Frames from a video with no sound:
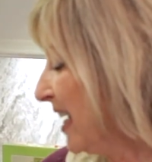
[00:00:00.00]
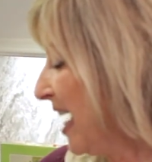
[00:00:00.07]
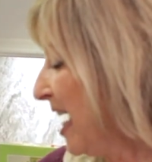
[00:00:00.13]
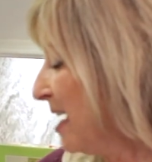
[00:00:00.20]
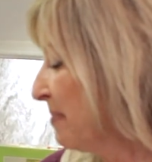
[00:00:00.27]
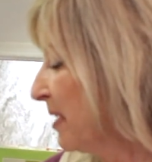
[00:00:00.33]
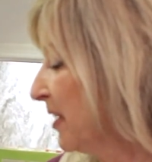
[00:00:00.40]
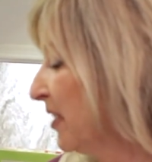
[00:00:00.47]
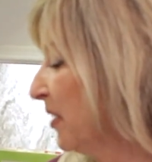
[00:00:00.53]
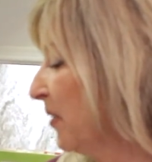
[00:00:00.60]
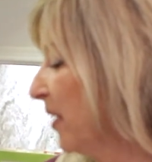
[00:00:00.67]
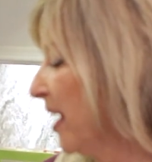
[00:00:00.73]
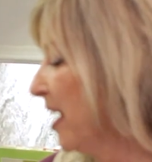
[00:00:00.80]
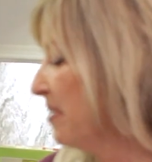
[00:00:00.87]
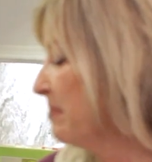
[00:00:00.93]
I'm going to
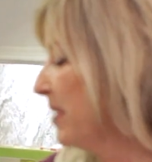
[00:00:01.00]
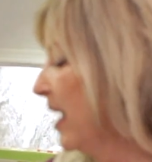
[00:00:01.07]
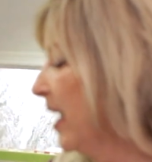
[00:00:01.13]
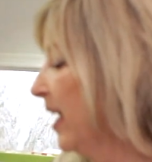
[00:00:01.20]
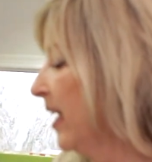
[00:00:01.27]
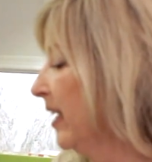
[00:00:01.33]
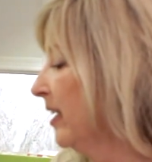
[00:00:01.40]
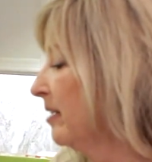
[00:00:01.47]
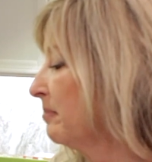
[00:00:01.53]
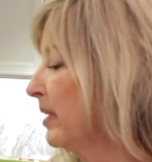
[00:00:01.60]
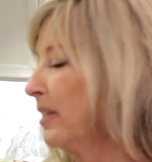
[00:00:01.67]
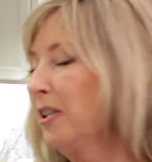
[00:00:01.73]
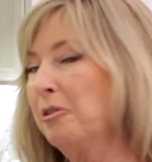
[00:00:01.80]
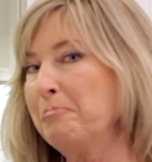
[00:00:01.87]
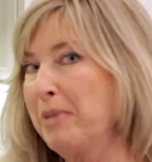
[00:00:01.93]
grab my
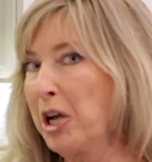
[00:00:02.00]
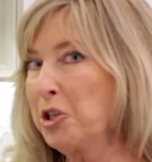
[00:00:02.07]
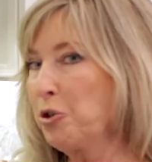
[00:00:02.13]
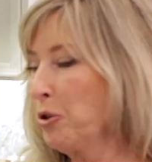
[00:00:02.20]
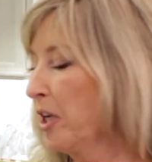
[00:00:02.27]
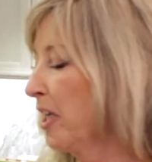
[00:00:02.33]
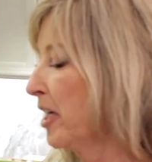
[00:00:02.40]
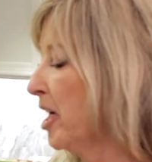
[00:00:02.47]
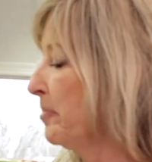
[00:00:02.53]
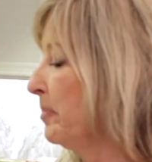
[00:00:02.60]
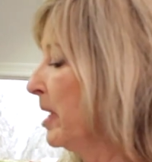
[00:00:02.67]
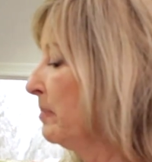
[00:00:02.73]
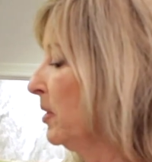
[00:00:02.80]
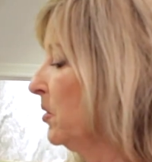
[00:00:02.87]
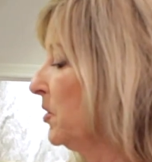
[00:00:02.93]
little measuring cup
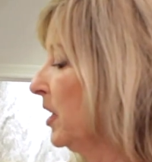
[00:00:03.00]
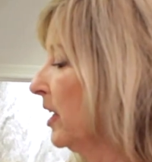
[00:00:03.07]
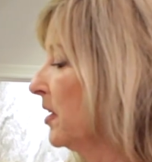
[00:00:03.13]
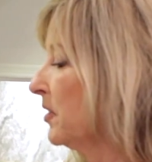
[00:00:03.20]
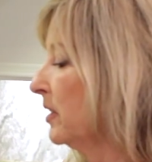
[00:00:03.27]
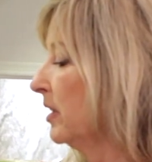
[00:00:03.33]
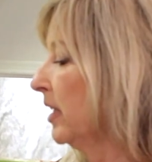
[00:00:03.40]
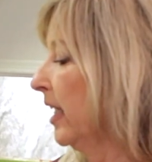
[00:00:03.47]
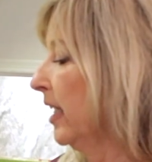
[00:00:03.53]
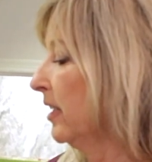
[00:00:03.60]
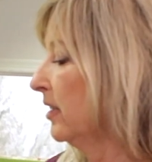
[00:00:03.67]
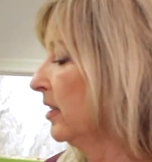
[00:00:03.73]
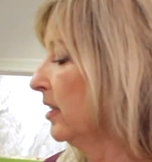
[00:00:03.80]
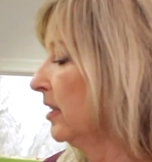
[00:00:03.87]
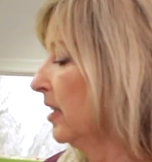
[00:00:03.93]
I'm using as a
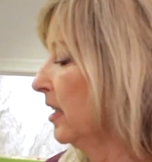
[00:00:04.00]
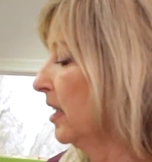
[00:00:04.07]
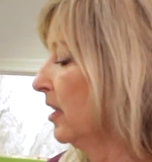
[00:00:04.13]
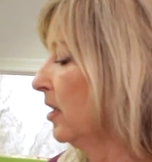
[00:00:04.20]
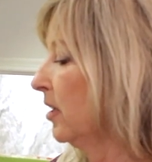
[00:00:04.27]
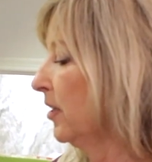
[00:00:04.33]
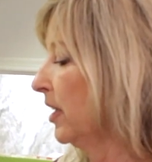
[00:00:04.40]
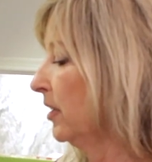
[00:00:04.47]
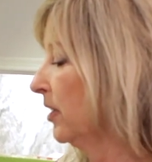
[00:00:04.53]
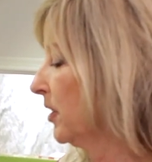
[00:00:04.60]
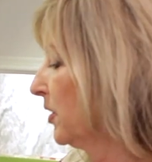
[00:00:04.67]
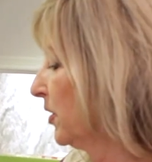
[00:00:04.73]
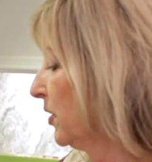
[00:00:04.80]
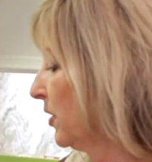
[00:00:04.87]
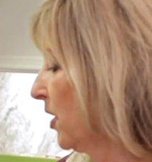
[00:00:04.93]
ladle. Oh, that looks
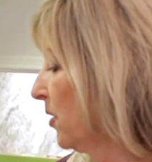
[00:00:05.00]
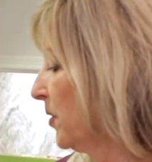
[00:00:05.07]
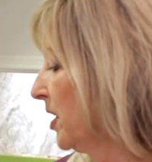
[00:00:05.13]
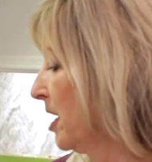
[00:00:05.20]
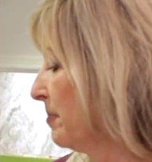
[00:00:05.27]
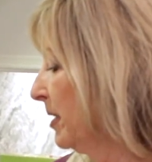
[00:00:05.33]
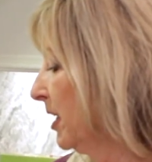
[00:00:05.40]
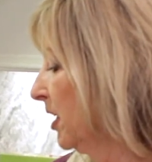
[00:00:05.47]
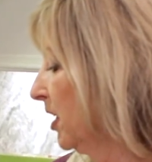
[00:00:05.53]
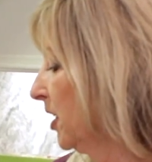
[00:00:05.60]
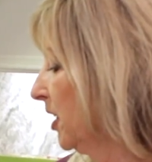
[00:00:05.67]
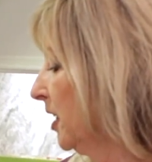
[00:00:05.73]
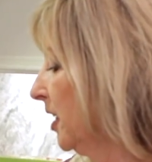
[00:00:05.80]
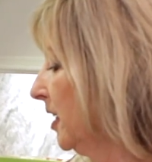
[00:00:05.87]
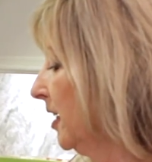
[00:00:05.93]
so yummy and
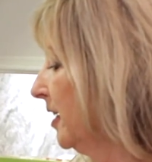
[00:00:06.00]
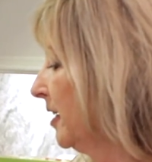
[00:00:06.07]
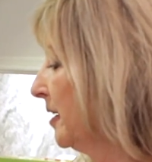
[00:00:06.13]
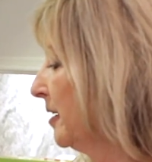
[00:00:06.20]
good.